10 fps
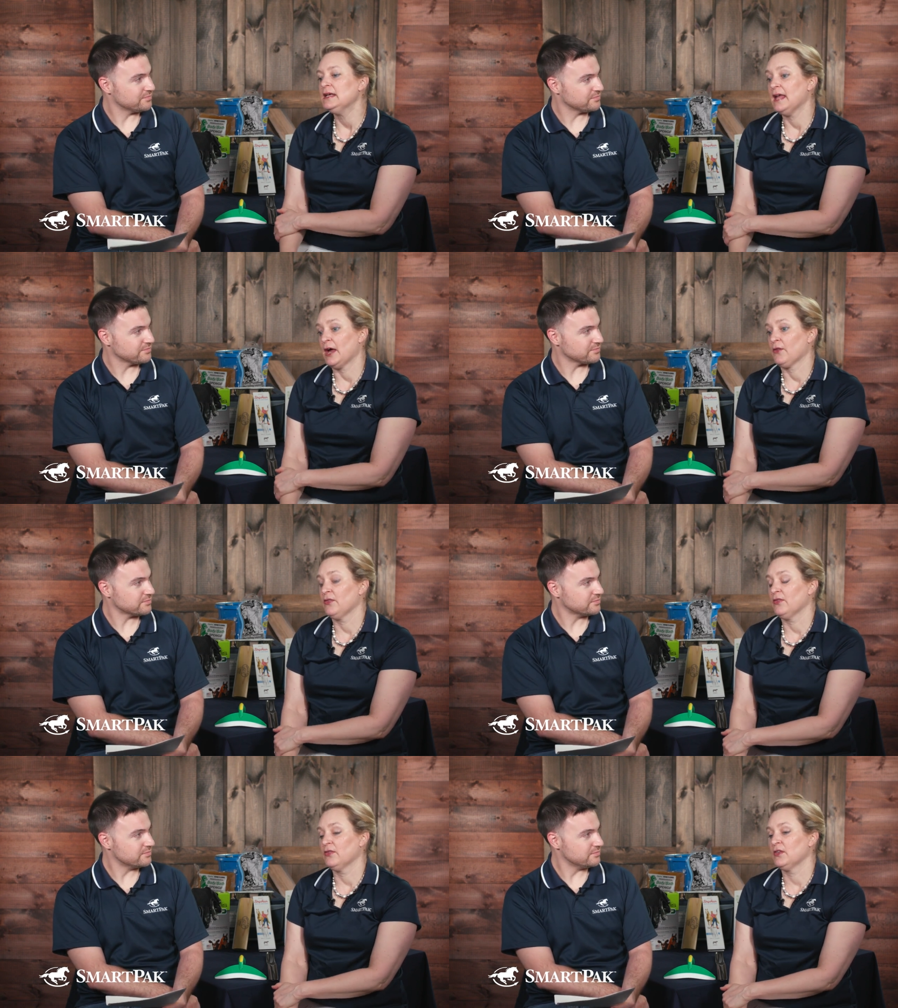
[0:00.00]

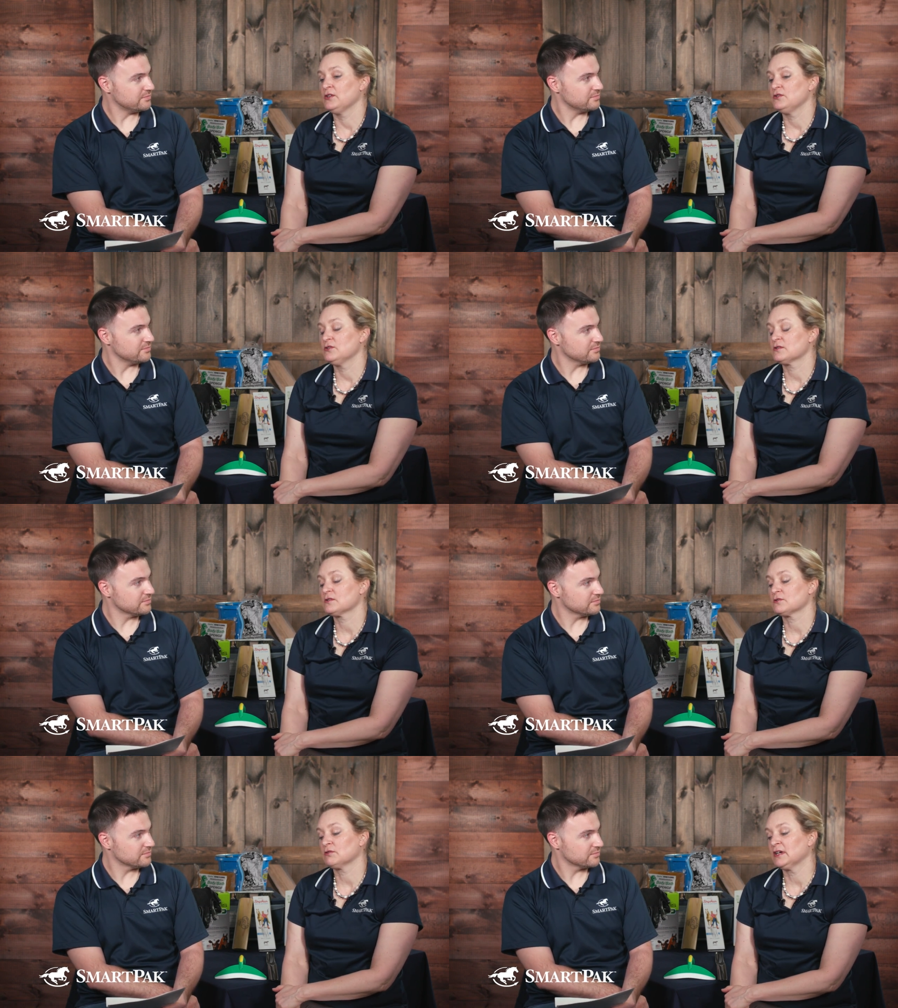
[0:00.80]
Speaker 1: Now the
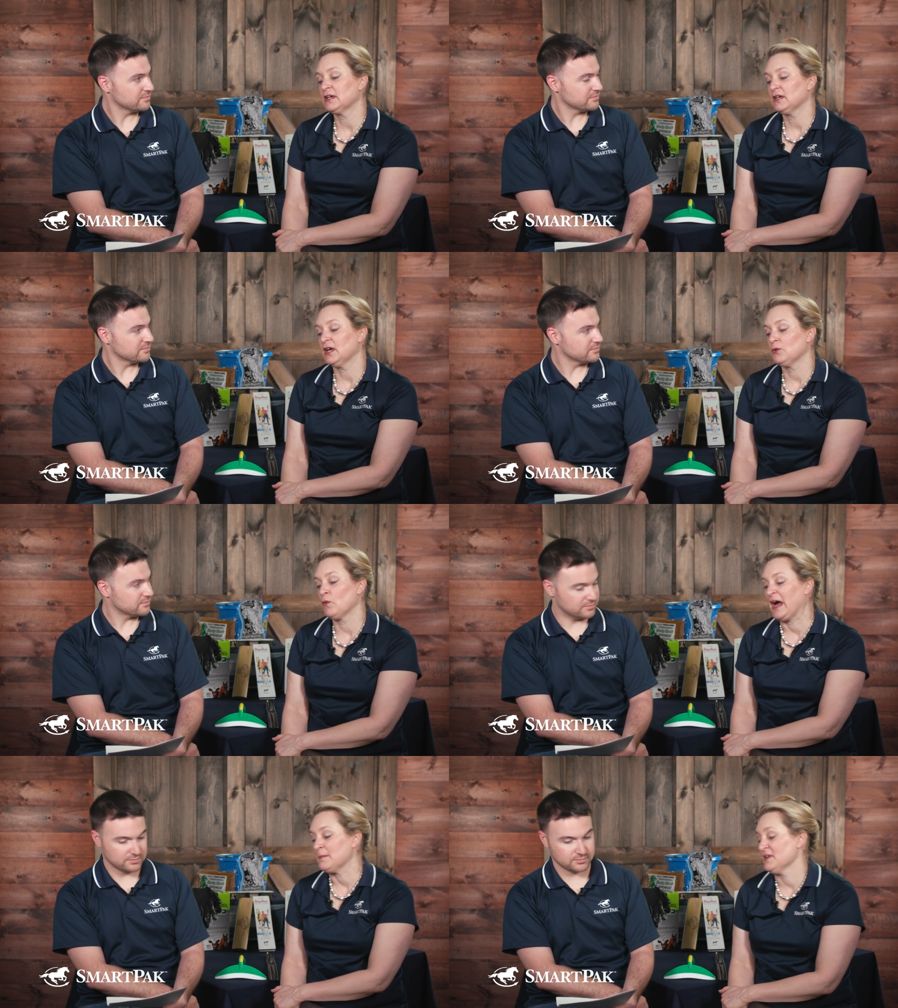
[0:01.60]
trick,
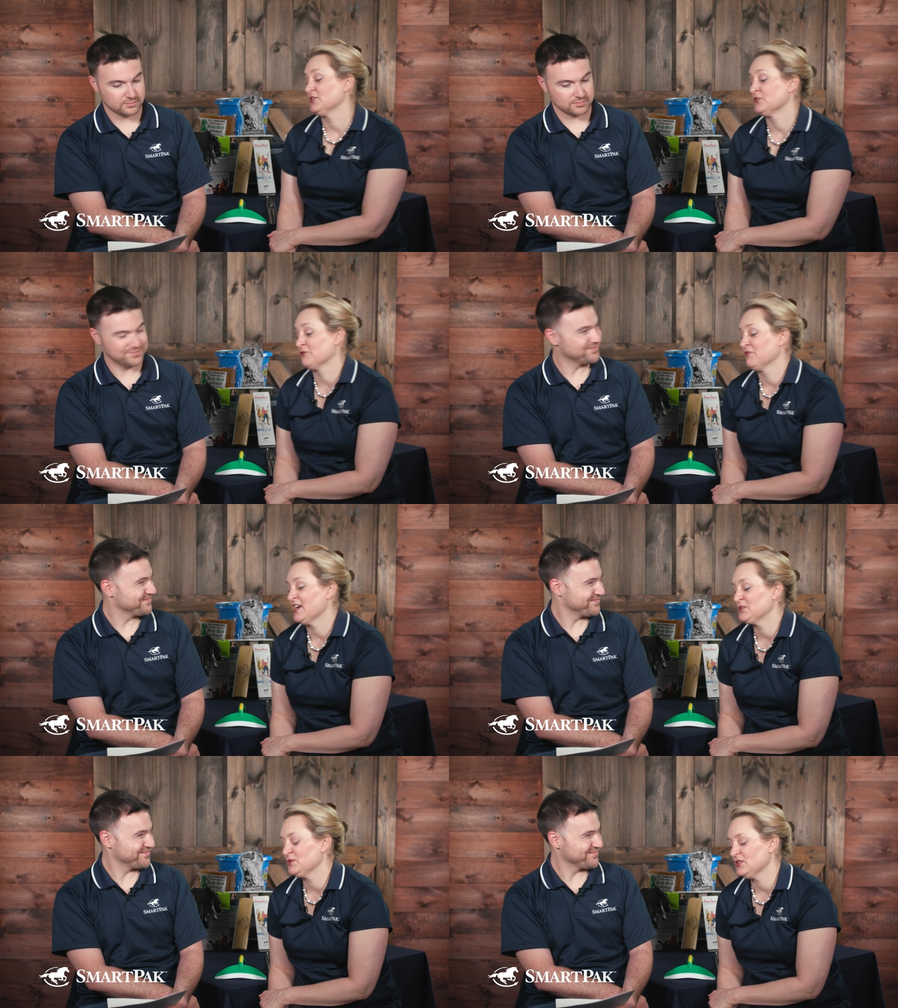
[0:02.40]
and why I made such a
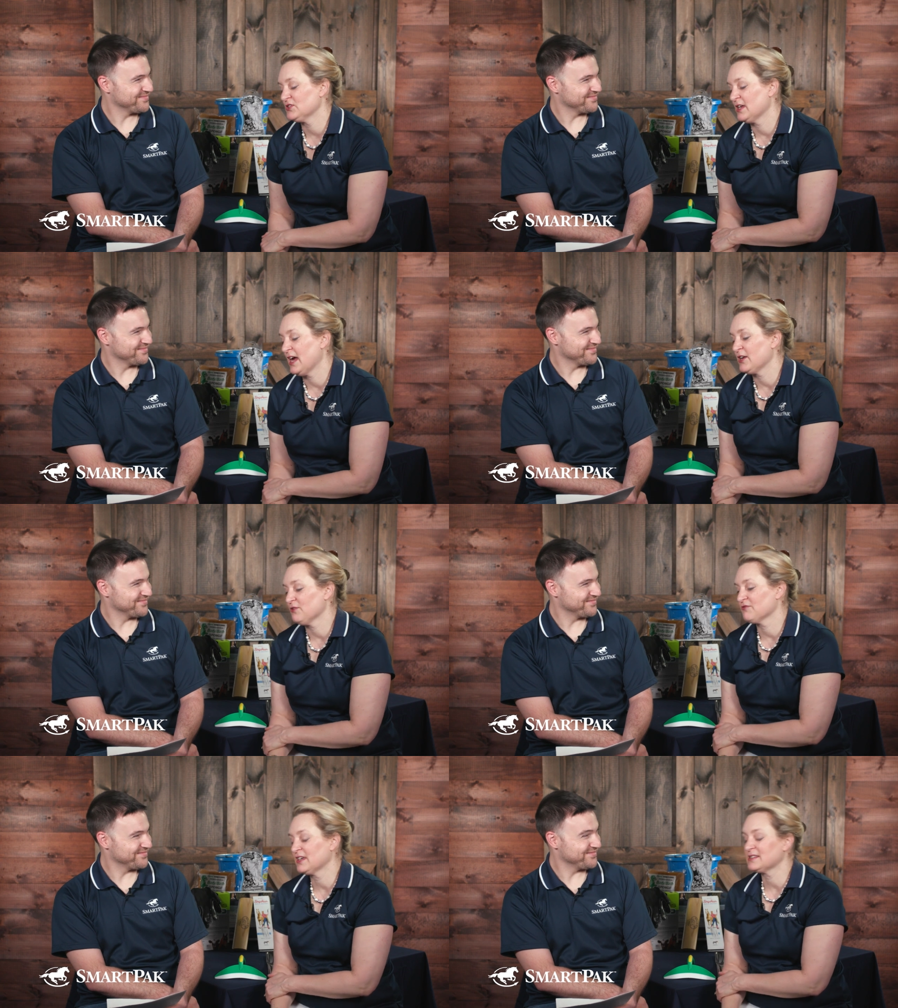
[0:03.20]
face when you said how
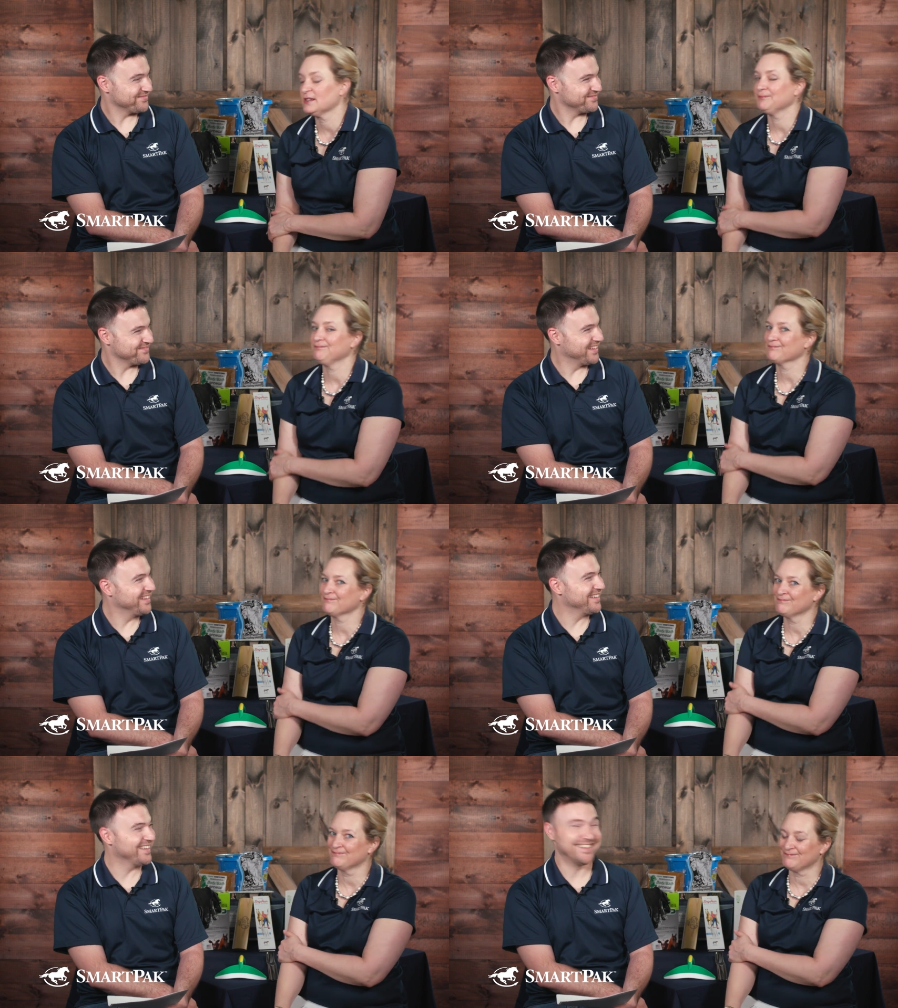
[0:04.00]
do you fix it?
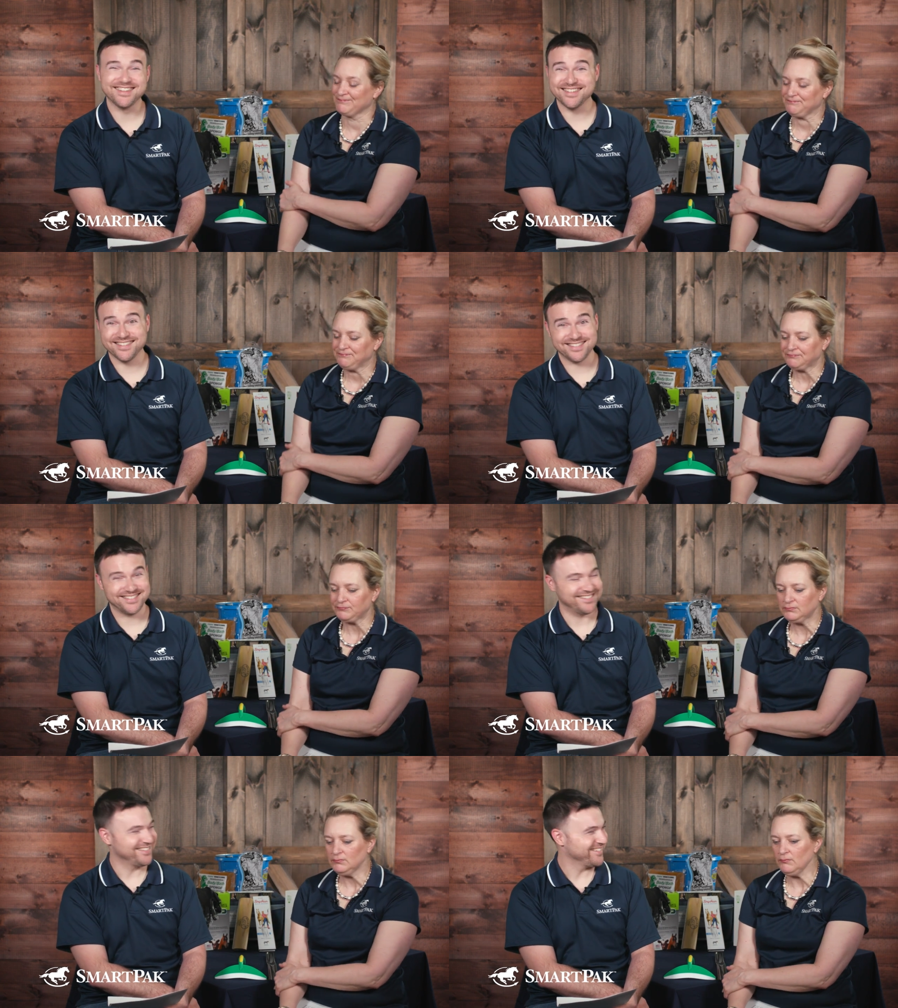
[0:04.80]

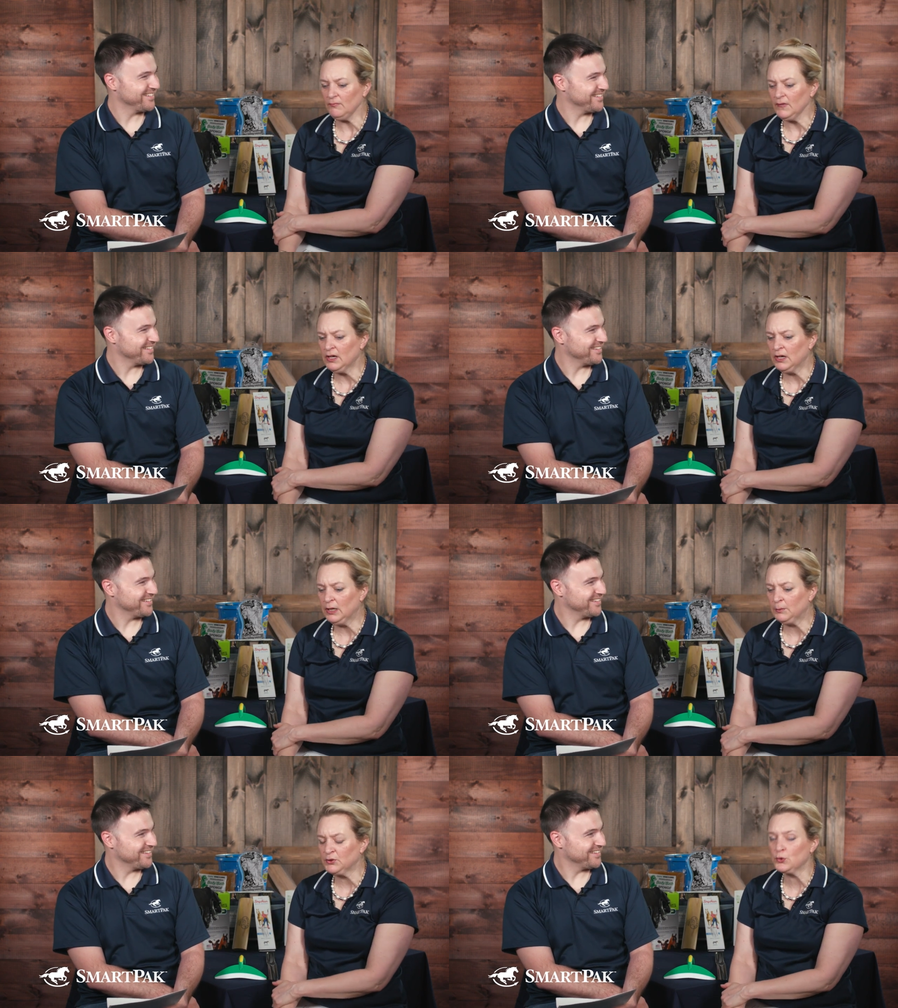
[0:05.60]

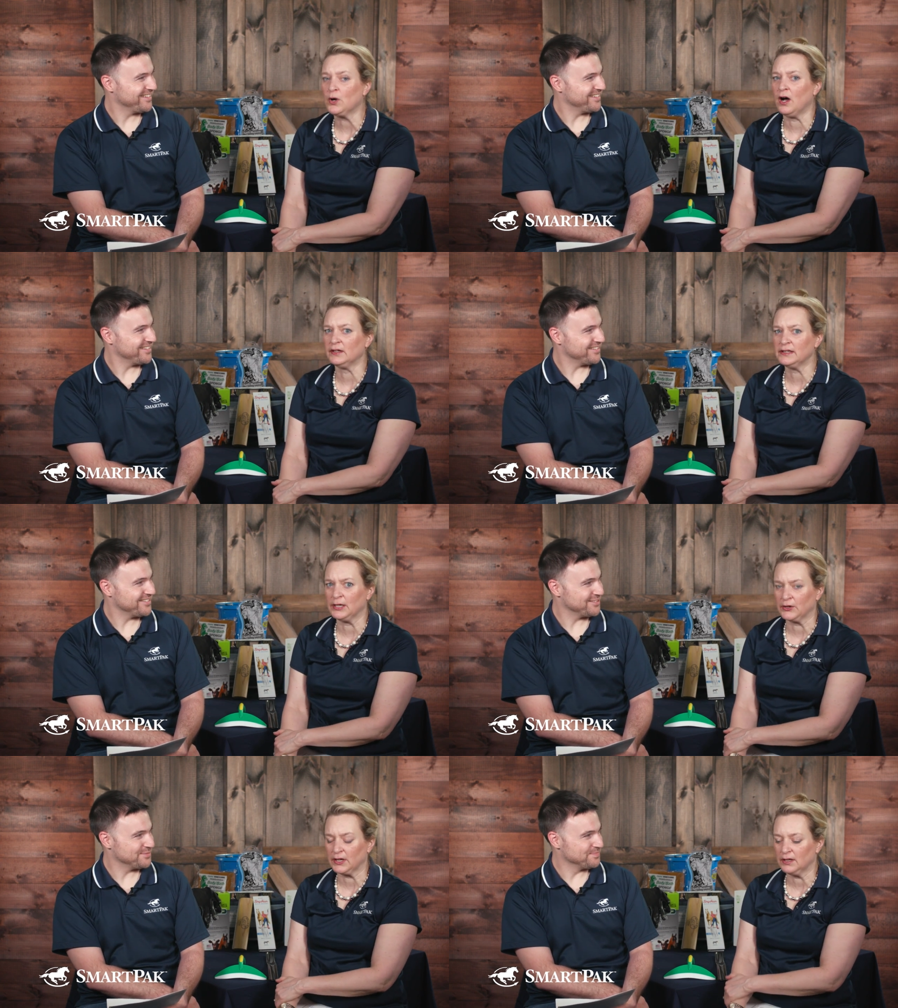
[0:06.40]
You call a
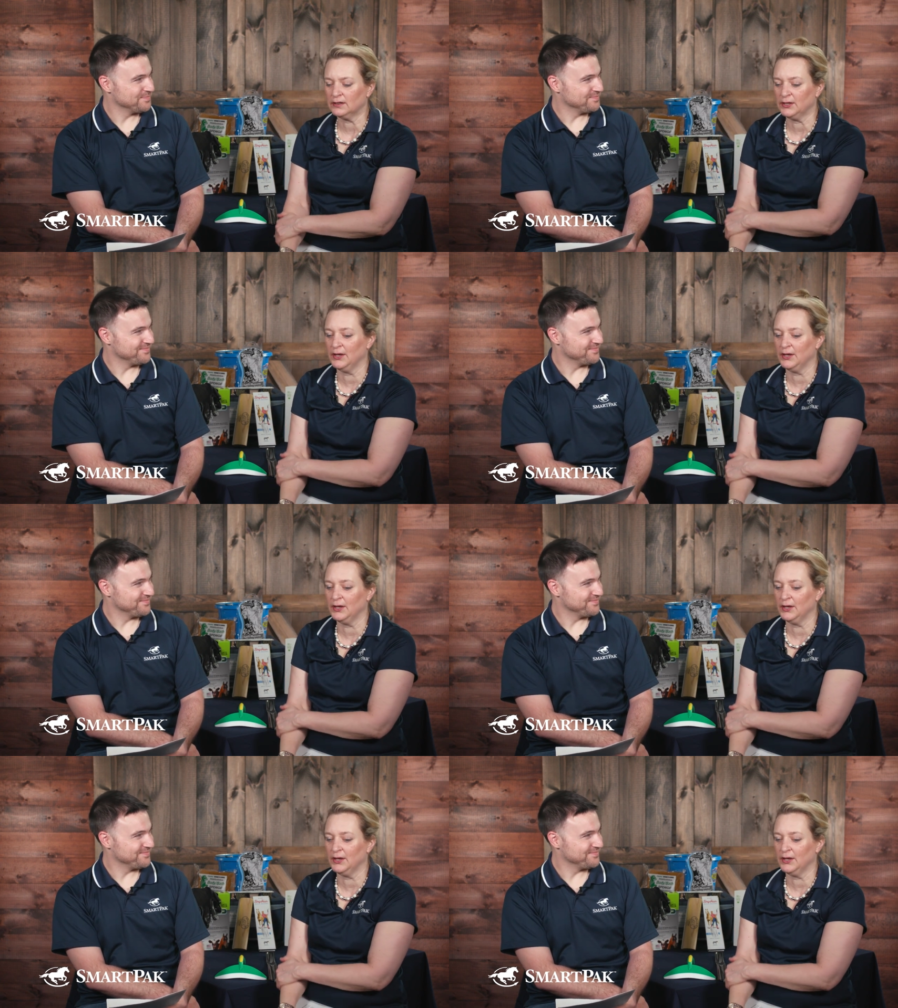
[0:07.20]
Nerida